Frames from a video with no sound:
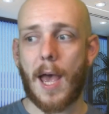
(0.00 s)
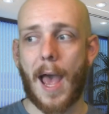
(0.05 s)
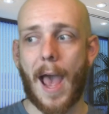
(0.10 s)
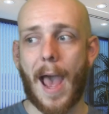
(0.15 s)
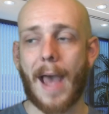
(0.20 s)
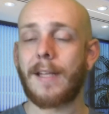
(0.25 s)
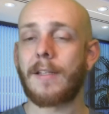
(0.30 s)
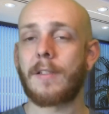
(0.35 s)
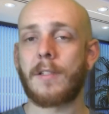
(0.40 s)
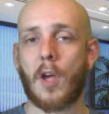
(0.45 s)

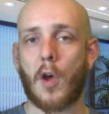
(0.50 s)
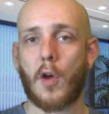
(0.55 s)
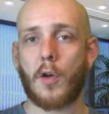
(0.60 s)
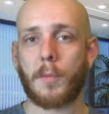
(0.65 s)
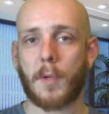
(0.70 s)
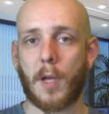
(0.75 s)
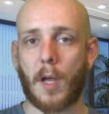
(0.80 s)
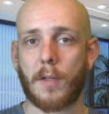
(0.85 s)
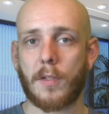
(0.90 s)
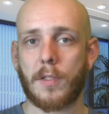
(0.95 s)
and
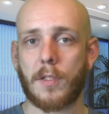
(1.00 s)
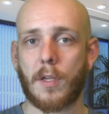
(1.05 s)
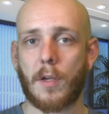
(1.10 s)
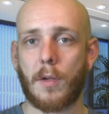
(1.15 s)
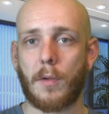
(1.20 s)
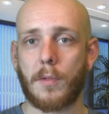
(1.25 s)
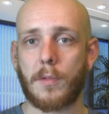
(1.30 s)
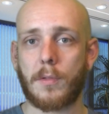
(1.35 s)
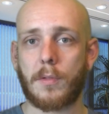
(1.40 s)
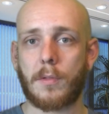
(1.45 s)
home
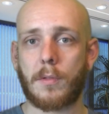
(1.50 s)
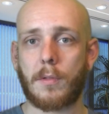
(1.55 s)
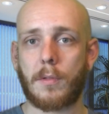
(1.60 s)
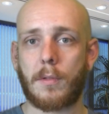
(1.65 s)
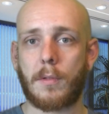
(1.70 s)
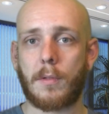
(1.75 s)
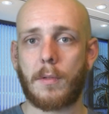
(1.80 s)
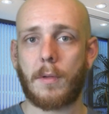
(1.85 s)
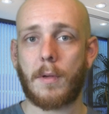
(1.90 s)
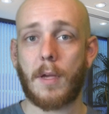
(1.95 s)
consoles.
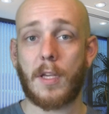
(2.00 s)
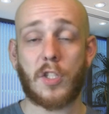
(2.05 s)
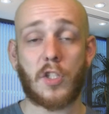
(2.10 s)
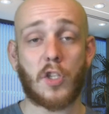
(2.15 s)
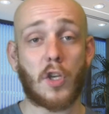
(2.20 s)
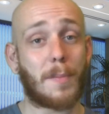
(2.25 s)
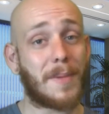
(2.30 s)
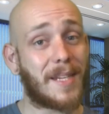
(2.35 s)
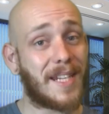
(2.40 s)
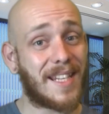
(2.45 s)

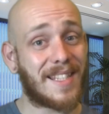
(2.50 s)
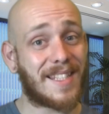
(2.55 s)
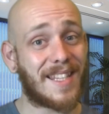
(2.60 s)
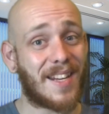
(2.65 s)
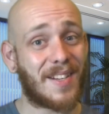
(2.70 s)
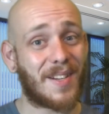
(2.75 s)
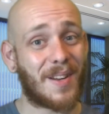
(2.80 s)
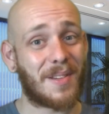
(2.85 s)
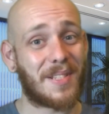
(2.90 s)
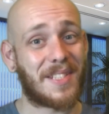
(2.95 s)
Assuming
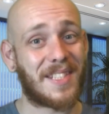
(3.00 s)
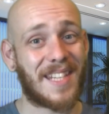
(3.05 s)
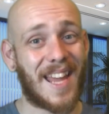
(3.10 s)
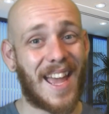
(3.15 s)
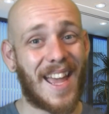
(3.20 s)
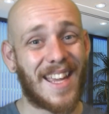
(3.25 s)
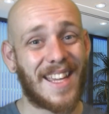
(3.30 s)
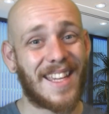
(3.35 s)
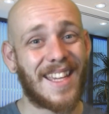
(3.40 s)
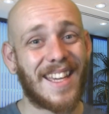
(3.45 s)
Nintendo
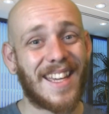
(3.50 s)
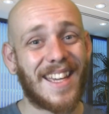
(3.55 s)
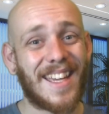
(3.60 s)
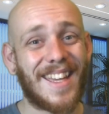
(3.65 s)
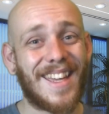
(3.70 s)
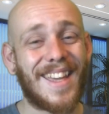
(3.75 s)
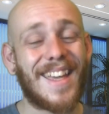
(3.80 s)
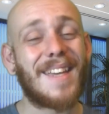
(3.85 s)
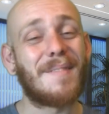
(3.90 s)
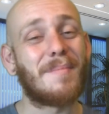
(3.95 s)
stay
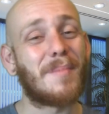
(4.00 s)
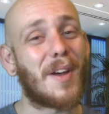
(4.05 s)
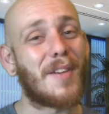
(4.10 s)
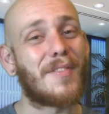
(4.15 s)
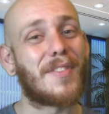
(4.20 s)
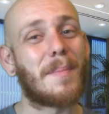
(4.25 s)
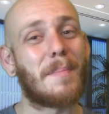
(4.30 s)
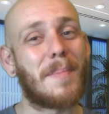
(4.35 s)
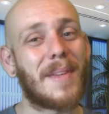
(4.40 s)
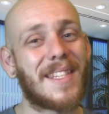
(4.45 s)
in
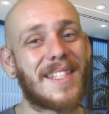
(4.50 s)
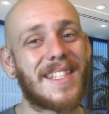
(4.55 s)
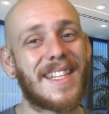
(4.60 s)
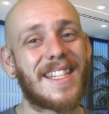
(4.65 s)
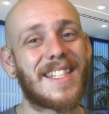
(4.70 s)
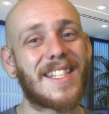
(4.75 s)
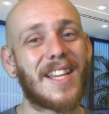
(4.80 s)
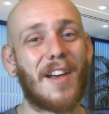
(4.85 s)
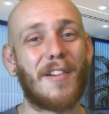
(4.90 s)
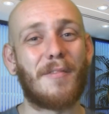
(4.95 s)
both the
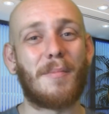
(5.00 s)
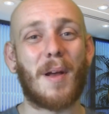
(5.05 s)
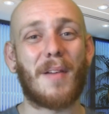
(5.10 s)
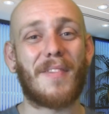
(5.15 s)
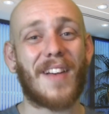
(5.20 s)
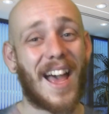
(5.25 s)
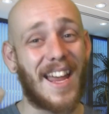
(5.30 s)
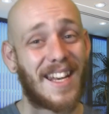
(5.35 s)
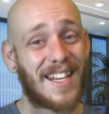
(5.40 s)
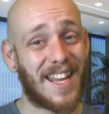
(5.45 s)
business of
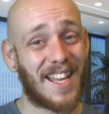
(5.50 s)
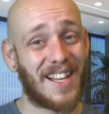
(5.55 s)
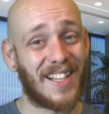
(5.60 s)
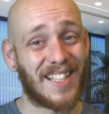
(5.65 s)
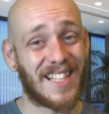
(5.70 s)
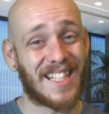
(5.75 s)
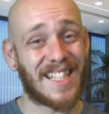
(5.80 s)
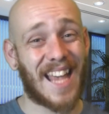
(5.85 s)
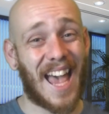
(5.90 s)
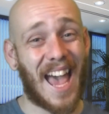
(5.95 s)
both
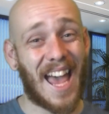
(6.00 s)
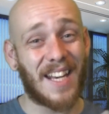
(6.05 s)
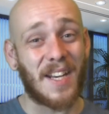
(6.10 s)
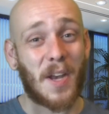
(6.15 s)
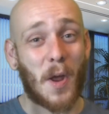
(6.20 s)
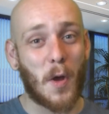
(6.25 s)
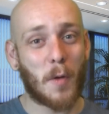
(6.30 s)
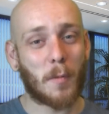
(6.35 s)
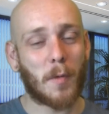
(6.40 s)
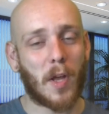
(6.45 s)
handhelds and
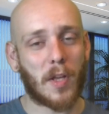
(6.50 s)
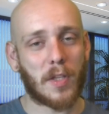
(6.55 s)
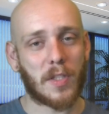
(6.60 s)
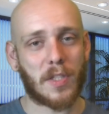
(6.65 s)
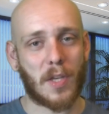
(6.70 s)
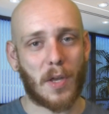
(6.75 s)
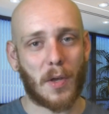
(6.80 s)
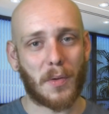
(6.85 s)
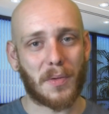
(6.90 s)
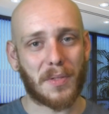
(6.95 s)
home
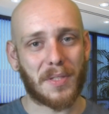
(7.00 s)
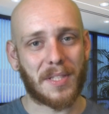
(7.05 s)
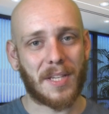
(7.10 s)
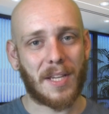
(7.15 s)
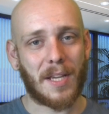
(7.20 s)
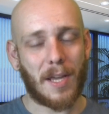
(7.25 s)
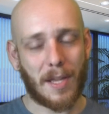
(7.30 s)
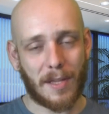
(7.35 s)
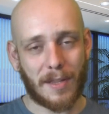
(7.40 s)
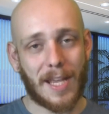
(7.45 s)
consoles,
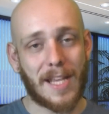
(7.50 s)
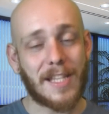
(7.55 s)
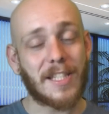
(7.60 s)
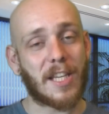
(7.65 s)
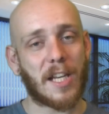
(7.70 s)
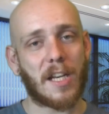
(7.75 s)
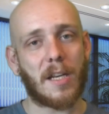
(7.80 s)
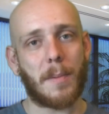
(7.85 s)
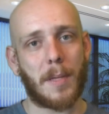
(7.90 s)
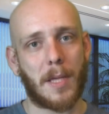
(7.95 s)
there's
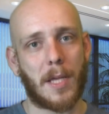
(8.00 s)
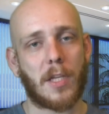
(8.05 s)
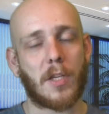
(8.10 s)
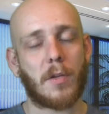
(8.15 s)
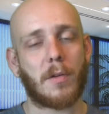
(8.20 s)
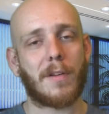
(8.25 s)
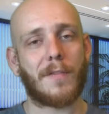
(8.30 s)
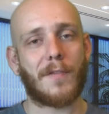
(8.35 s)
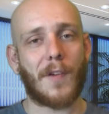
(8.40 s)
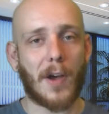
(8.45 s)
going to be a
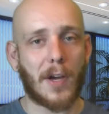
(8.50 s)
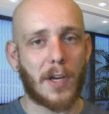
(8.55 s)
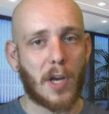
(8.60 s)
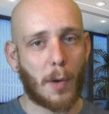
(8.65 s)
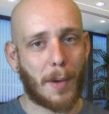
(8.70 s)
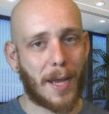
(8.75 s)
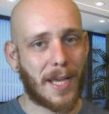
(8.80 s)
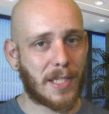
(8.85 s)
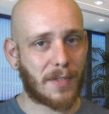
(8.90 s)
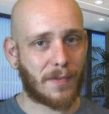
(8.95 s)
unified
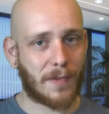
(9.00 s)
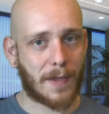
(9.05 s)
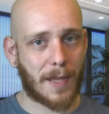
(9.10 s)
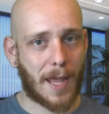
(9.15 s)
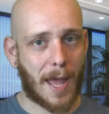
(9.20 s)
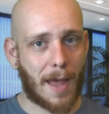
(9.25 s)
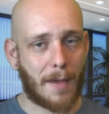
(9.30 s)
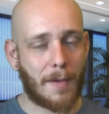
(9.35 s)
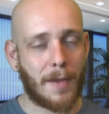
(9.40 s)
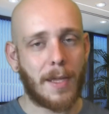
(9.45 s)
OS for
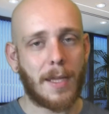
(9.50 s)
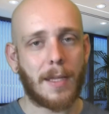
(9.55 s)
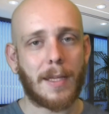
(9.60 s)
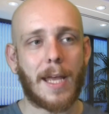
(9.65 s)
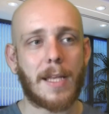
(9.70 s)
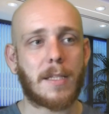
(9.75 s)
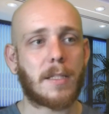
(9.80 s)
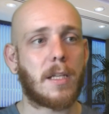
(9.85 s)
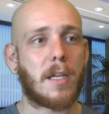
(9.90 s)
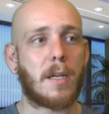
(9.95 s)
that.
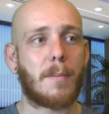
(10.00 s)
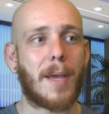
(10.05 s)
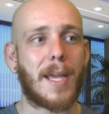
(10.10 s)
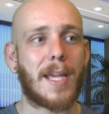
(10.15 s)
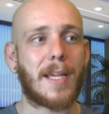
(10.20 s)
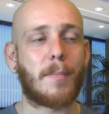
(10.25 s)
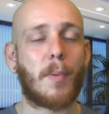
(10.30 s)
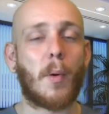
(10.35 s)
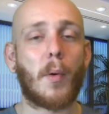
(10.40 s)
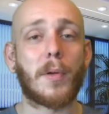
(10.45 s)
That's going to
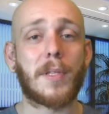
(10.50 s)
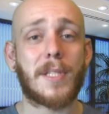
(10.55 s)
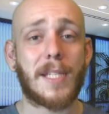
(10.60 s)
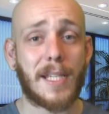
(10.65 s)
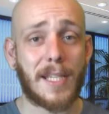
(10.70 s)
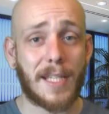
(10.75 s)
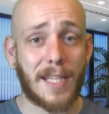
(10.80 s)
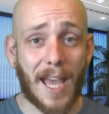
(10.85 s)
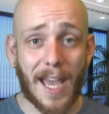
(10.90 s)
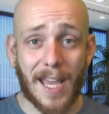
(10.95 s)
make
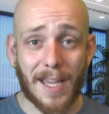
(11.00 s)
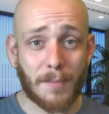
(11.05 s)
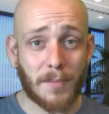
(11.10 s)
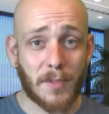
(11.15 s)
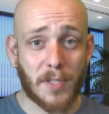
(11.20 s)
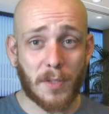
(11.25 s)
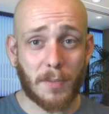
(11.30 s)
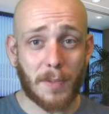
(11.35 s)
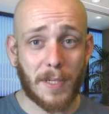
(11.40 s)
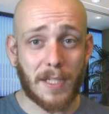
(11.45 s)
porting
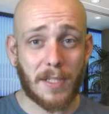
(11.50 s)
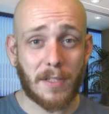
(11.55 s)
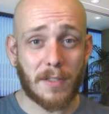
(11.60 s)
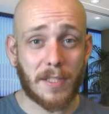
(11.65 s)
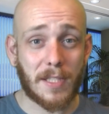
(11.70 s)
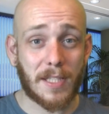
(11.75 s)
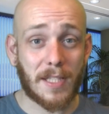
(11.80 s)
games to each